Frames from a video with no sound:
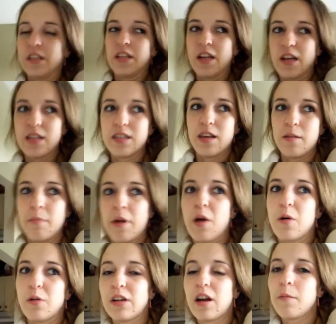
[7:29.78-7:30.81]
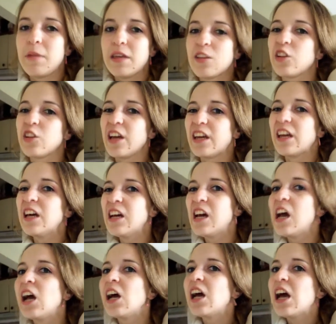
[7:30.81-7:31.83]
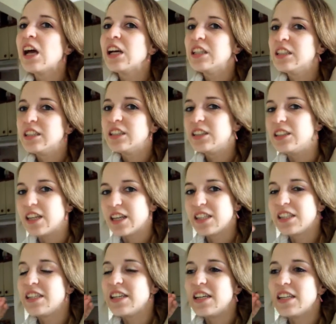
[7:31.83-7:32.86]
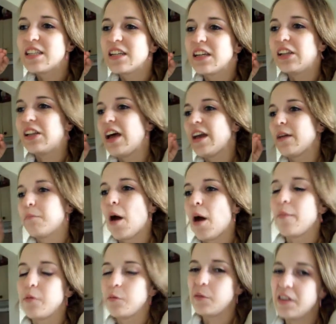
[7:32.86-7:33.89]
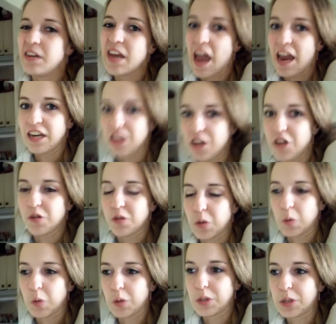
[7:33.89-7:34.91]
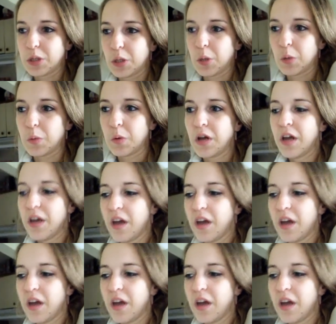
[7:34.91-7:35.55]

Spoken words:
than us, and by older, I mean, they're, like, 60 to, like, probably 90 years old, so